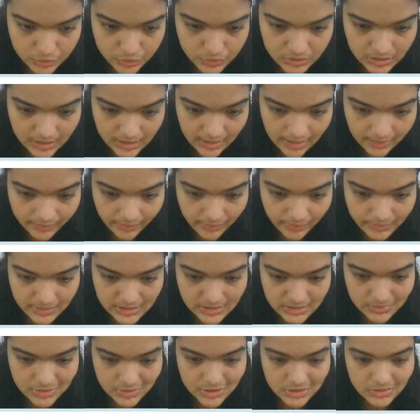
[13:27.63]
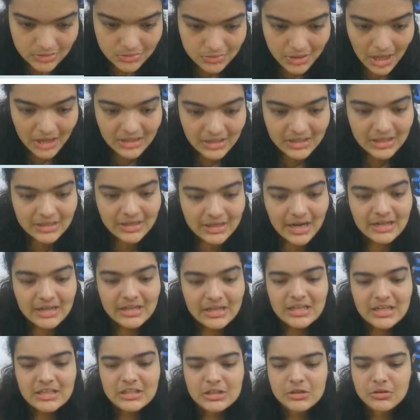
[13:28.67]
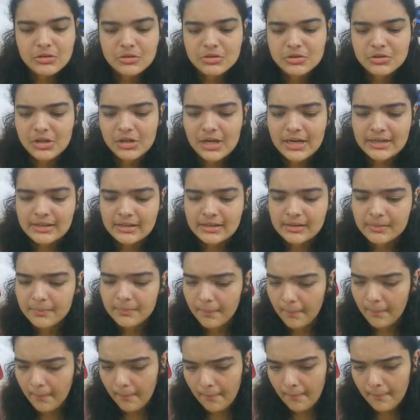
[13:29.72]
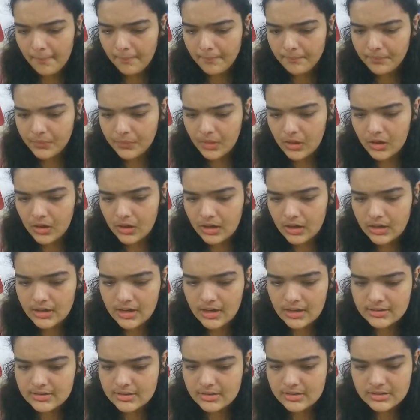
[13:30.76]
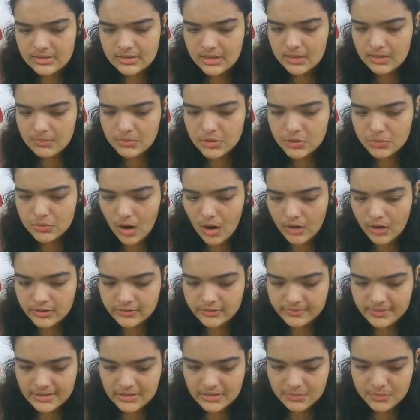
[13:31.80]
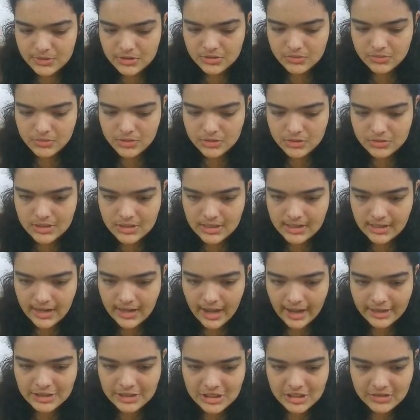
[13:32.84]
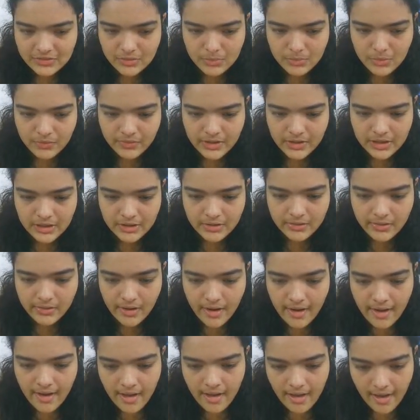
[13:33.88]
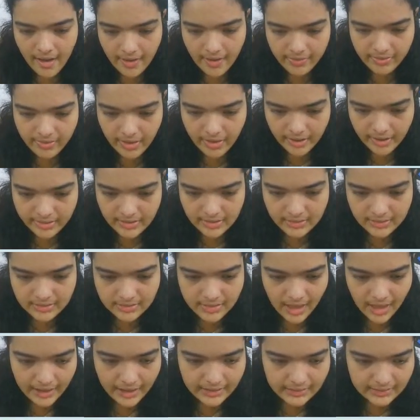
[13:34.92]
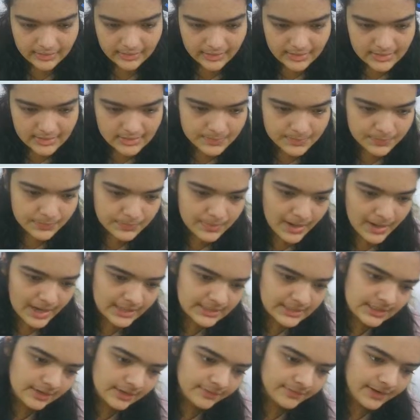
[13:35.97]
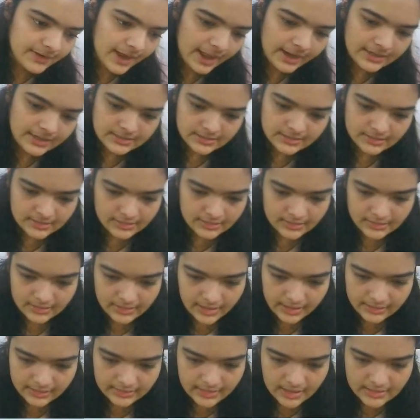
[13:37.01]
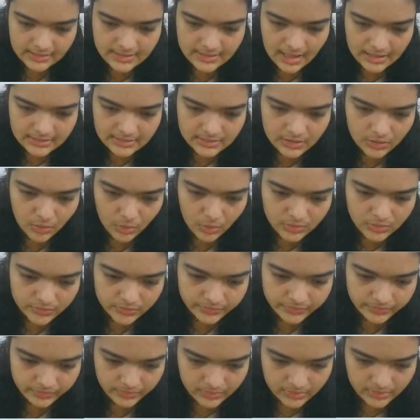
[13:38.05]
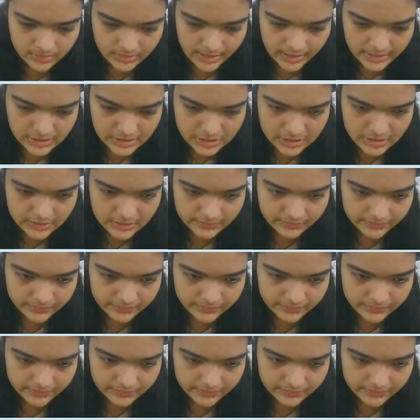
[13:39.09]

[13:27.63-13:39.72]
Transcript: a color from these images so that it at least looks related. It doesn't seem too out of place. We're just going to take a light shade from over here, and I think that is plenty of light. Like, that's a lot of light shade.